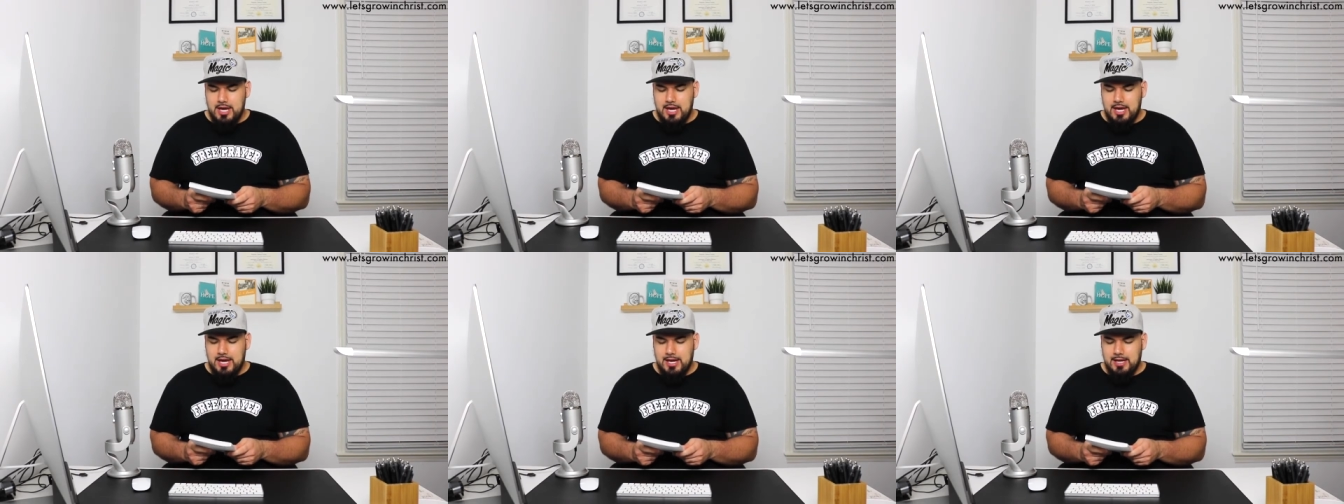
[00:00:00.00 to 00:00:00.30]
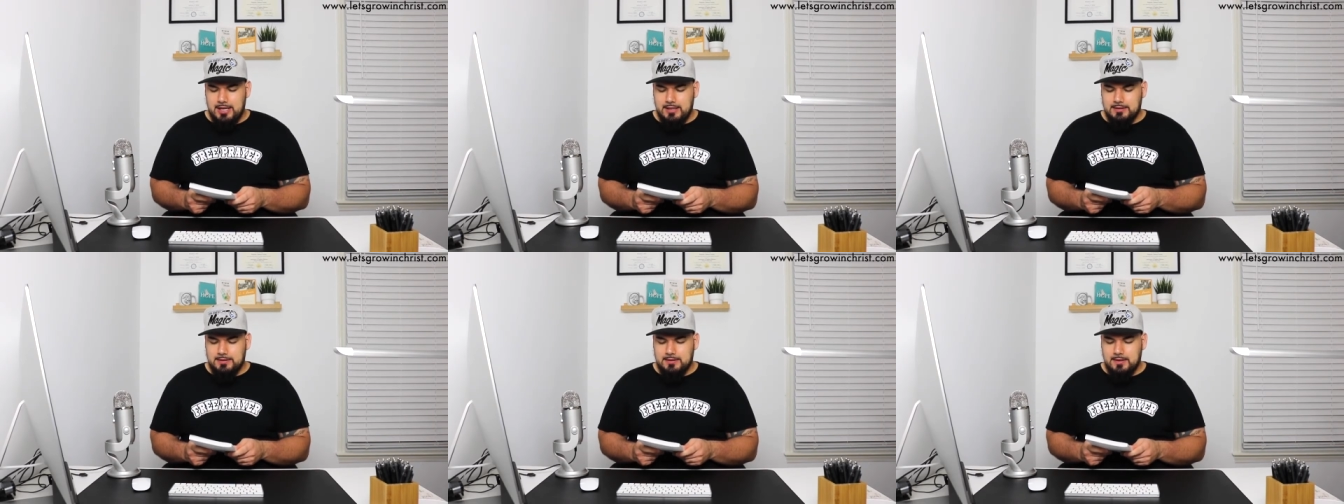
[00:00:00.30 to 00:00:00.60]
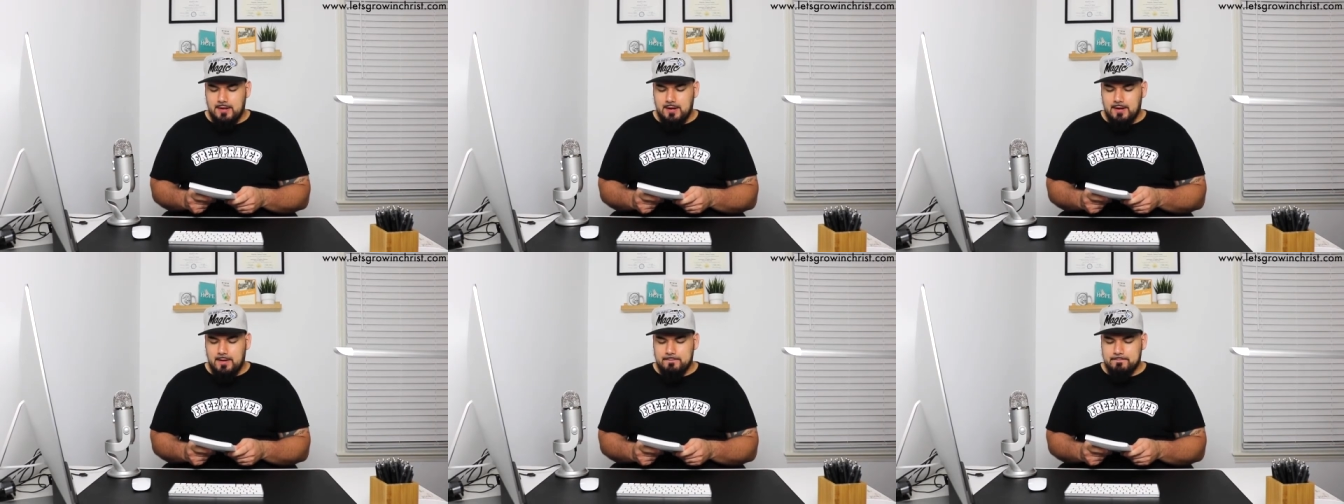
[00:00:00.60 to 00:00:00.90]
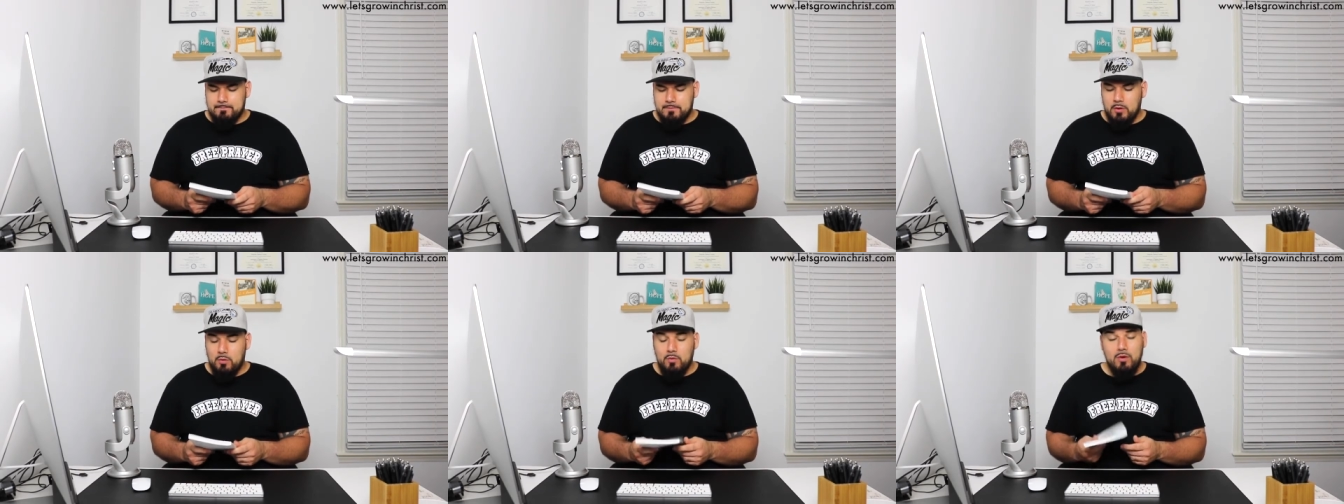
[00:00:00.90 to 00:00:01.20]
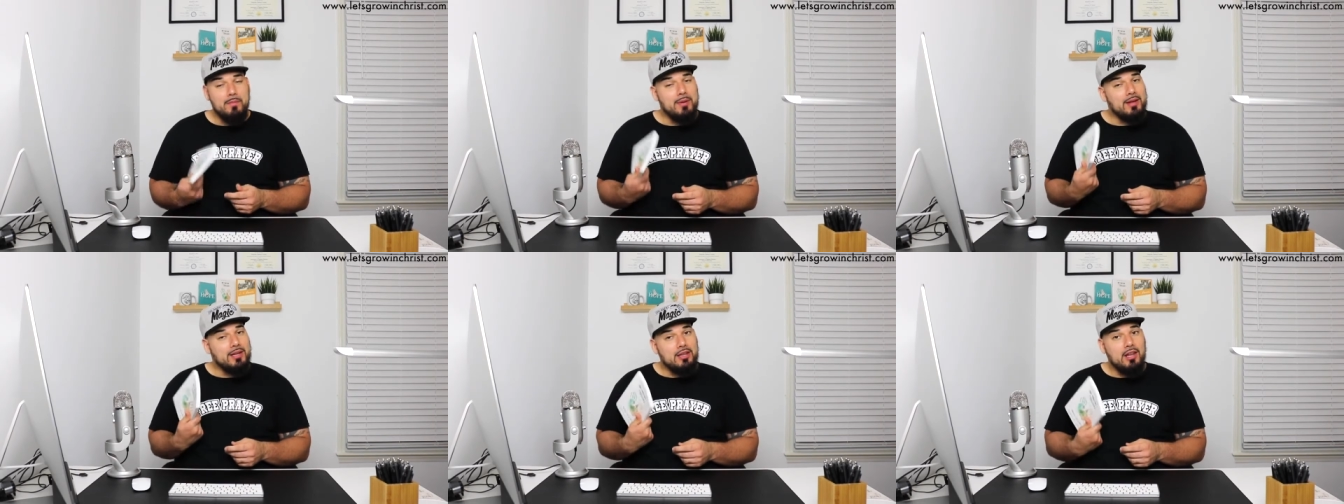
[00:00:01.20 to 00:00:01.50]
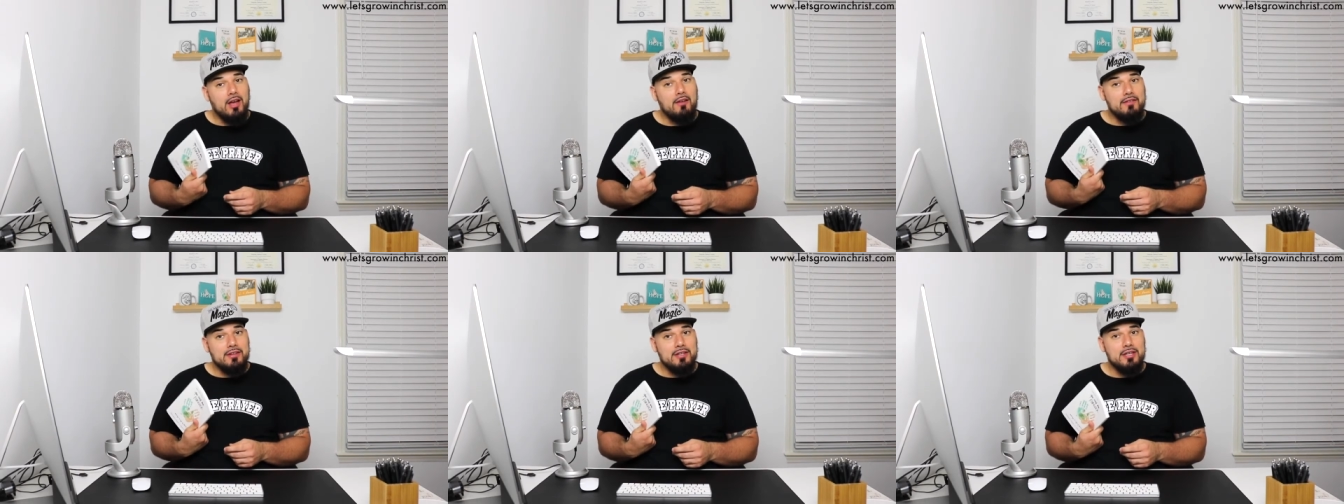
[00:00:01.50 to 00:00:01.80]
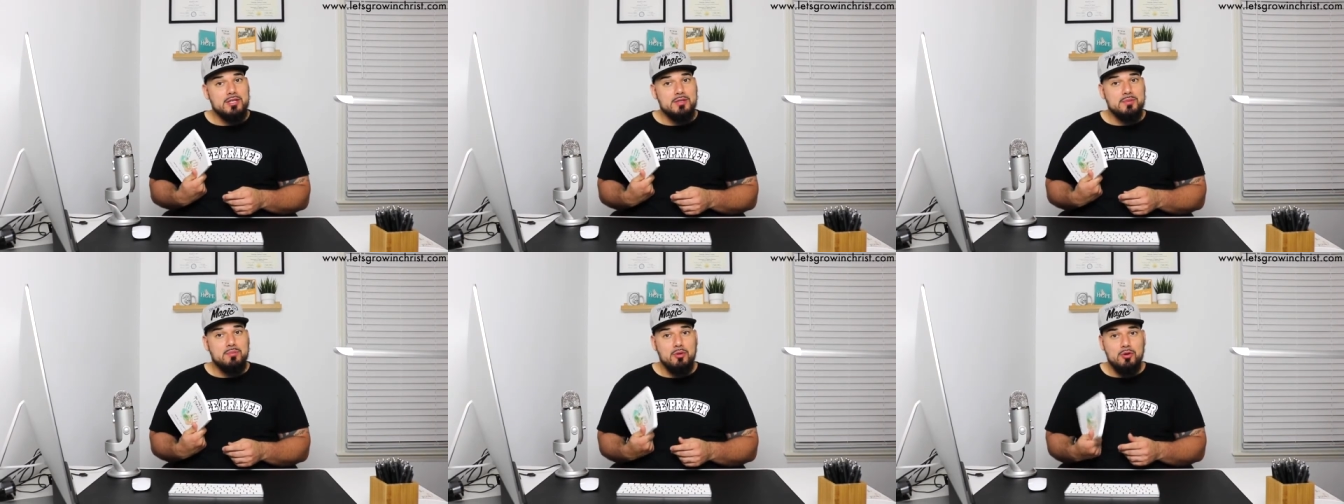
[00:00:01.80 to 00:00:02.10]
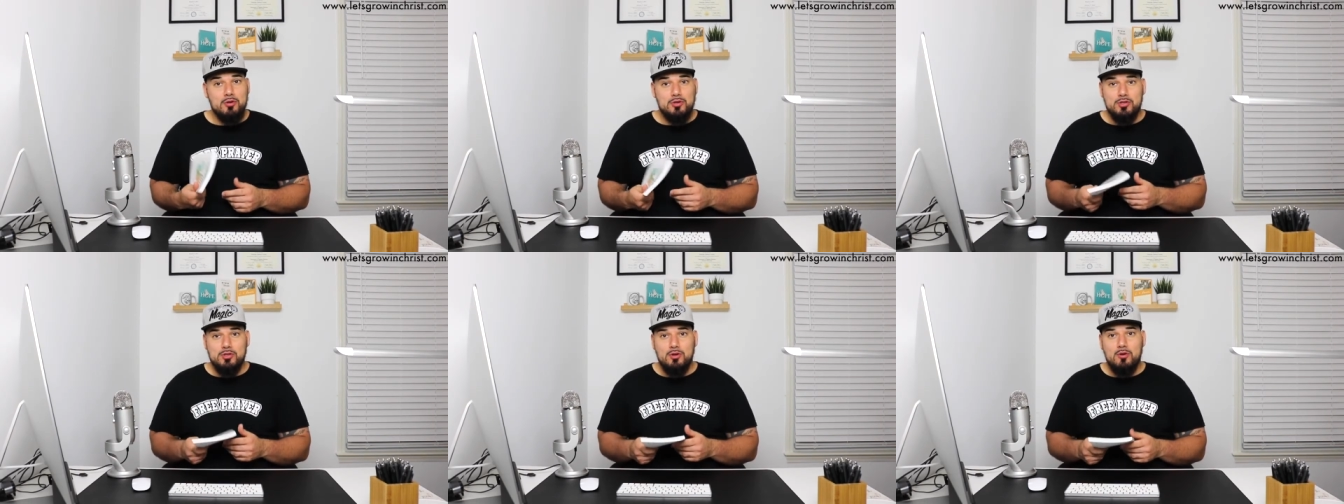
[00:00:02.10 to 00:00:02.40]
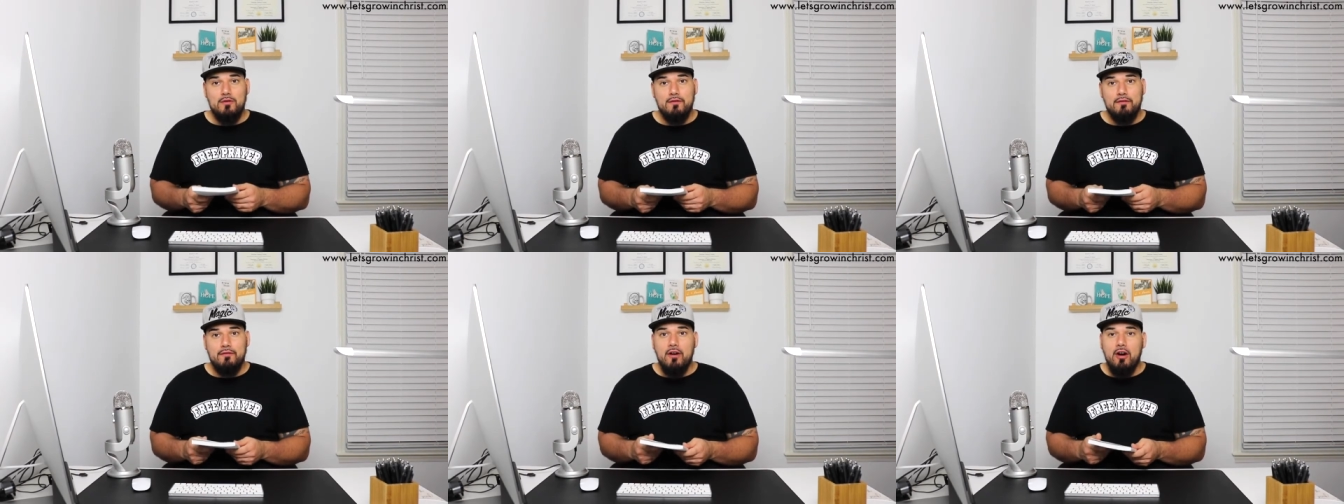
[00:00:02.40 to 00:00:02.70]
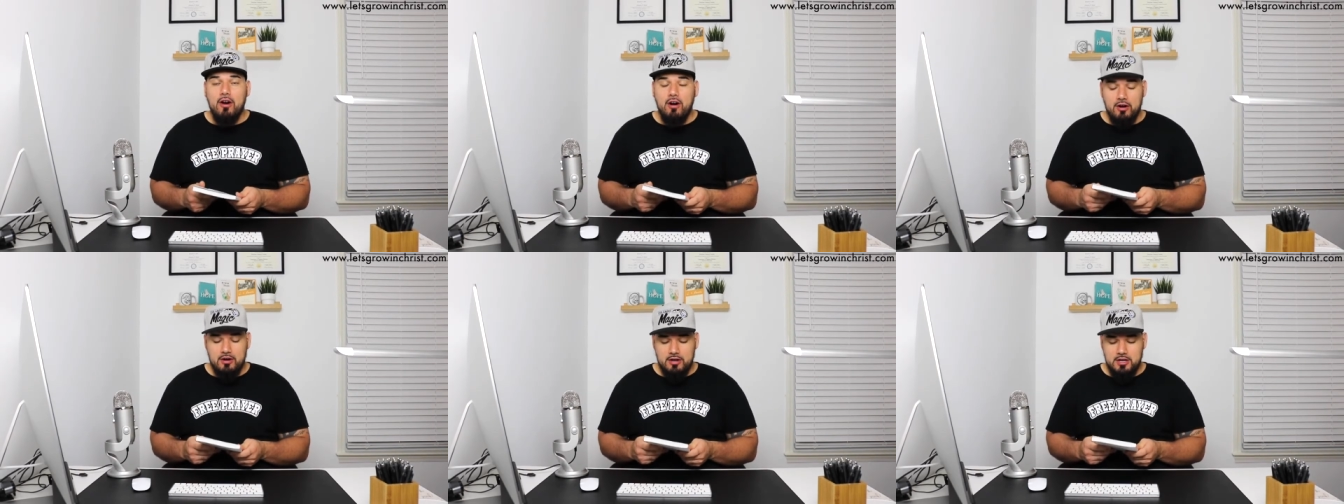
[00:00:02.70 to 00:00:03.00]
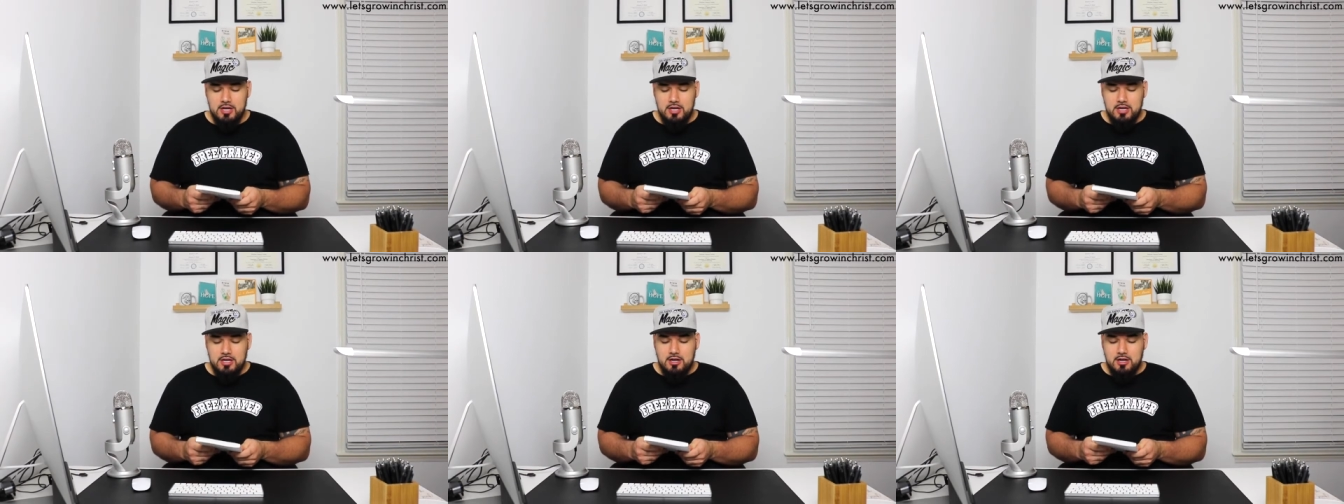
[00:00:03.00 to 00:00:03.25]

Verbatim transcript: and uh, we've been loving this book so far.